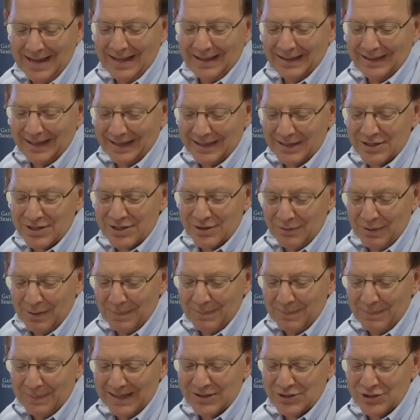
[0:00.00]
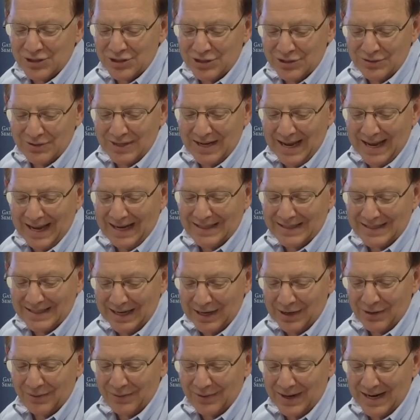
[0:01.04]
Let us go up against Judah and
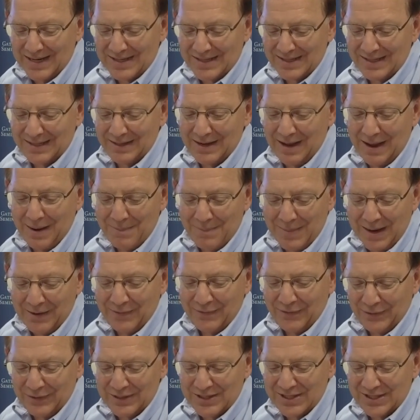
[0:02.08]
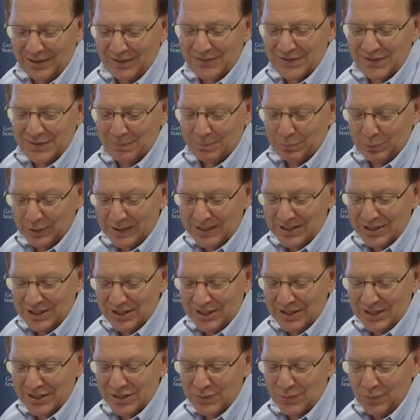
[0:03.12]
terrorize it and make for ourselves a breach
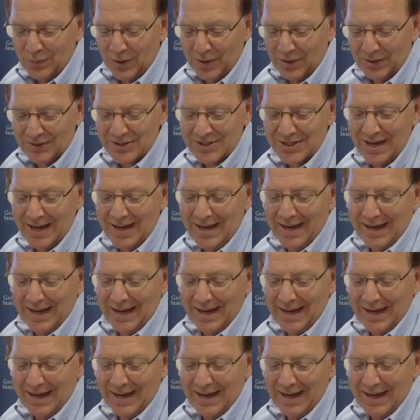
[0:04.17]
in its walls